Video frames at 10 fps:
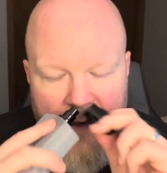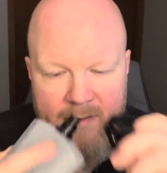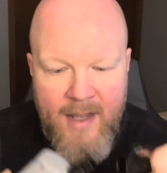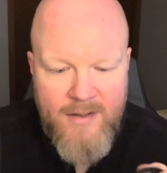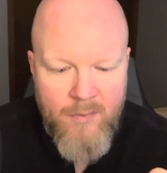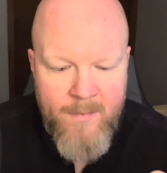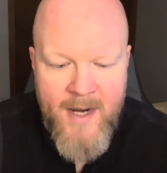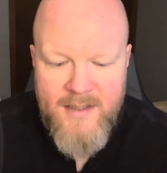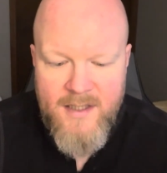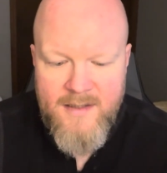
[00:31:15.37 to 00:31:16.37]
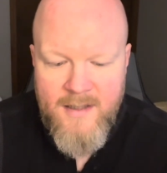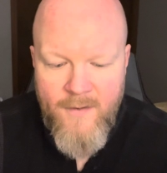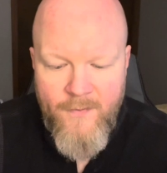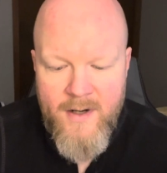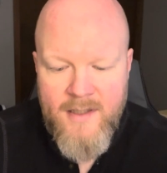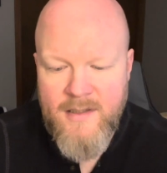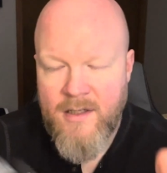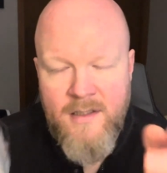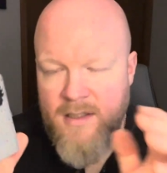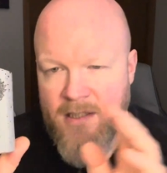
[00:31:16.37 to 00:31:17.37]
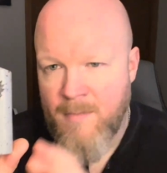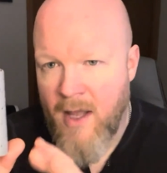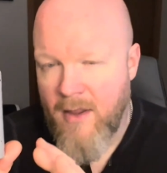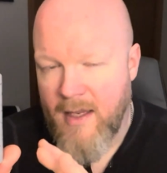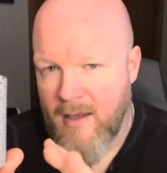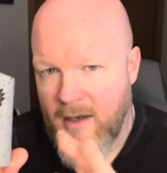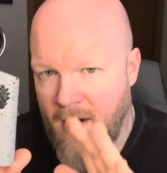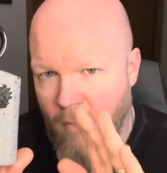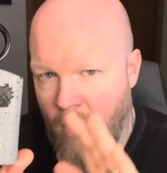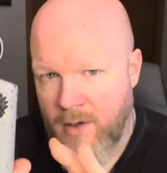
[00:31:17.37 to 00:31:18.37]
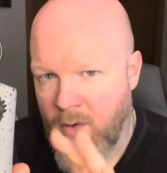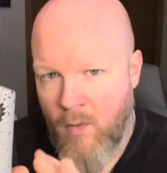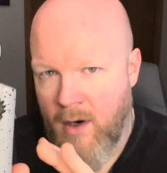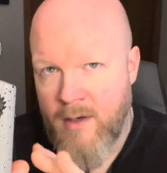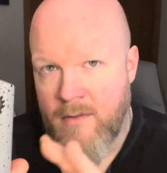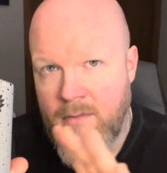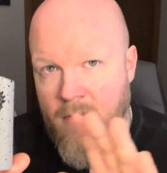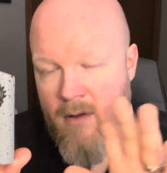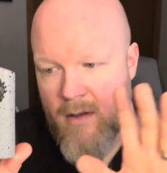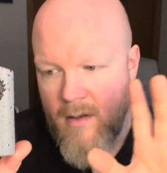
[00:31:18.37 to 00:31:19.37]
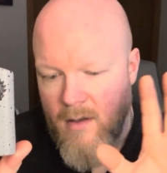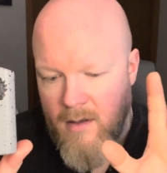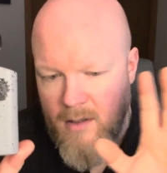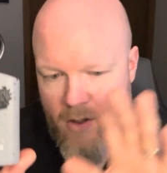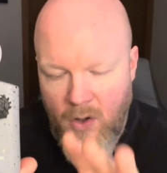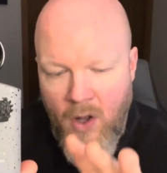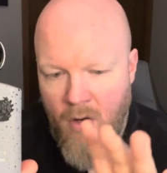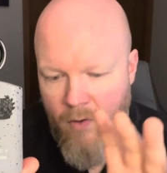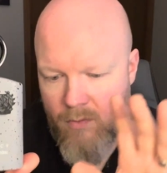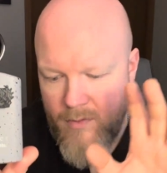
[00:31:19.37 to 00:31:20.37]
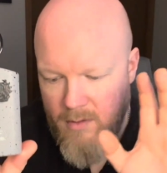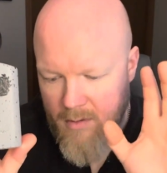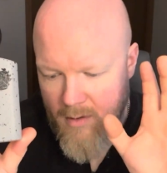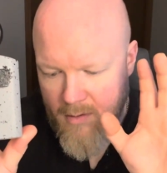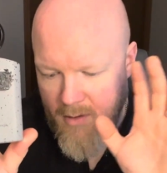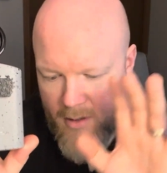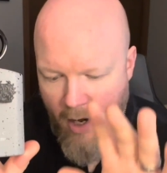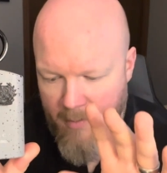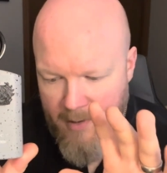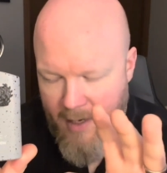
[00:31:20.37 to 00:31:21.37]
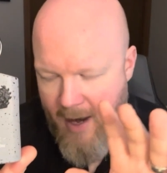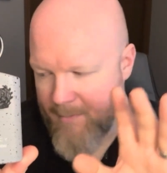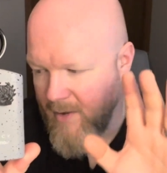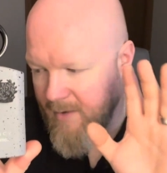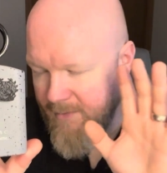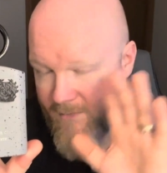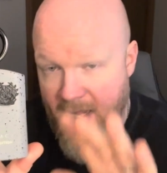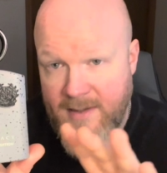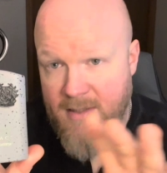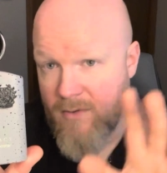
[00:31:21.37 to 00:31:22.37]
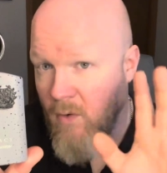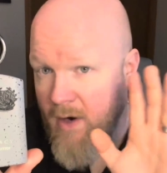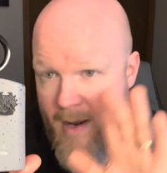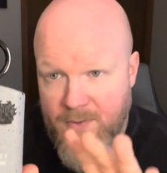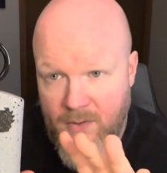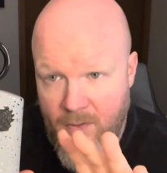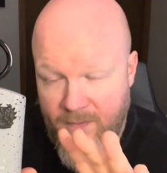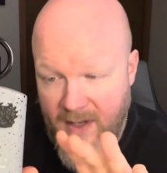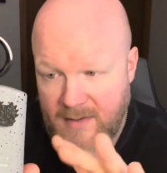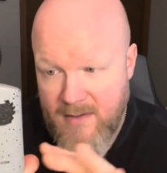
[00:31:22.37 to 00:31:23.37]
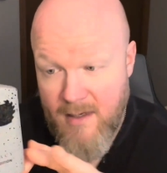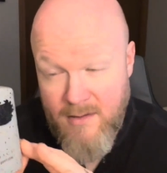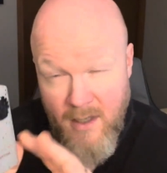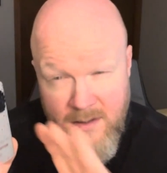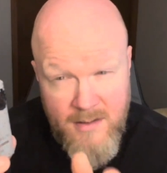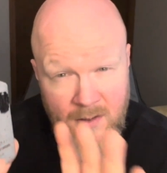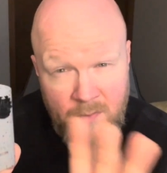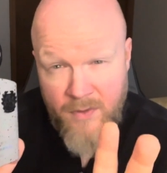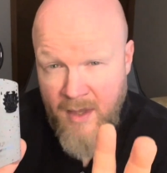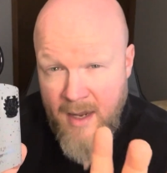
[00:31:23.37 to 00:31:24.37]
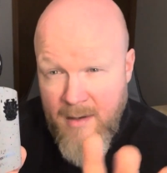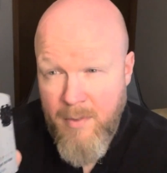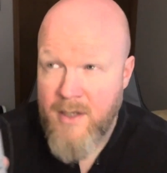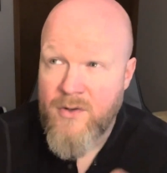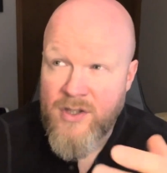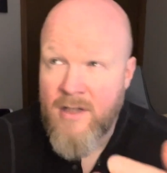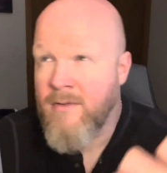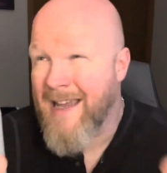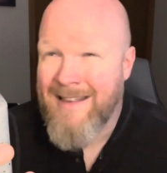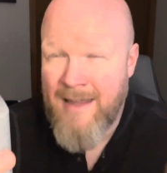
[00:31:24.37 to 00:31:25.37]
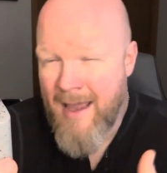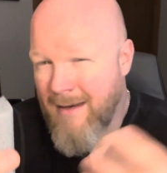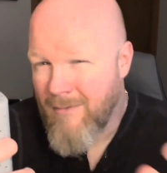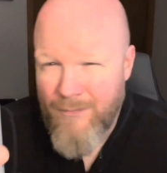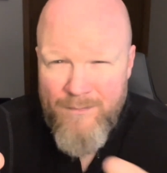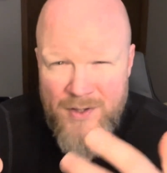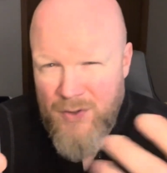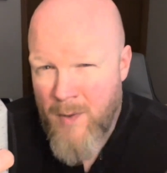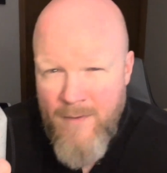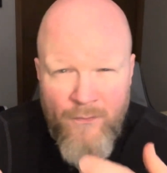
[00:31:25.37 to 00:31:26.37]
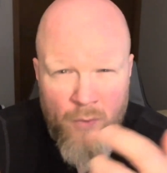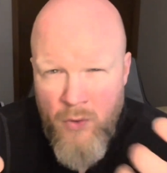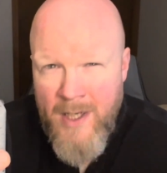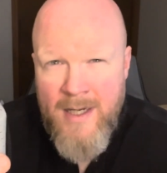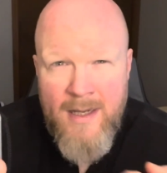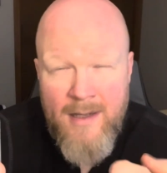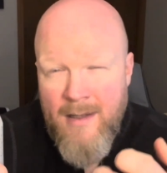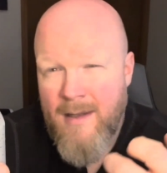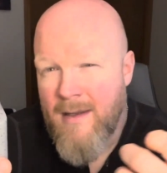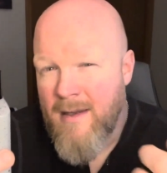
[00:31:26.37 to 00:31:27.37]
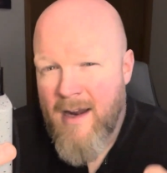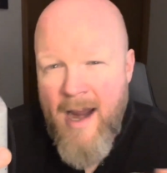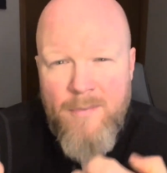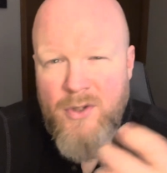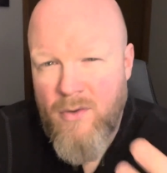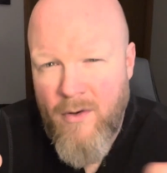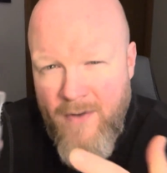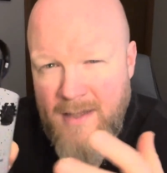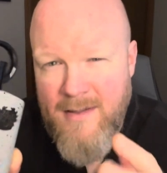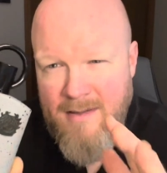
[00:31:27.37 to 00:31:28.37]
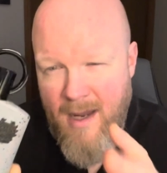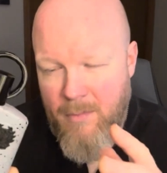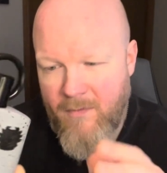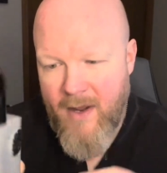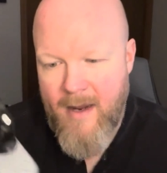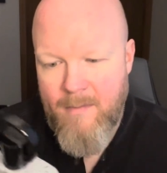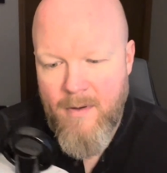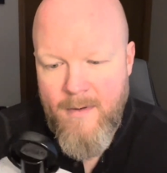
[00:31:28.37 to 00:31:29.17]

That's what makes this different. It doesn't smell like a one-to-one clone or a carbon copy of Aventus or Absolute Aventus. It does its own thing, but you still get that sweet, fruity Absolute Aventus type of vibe.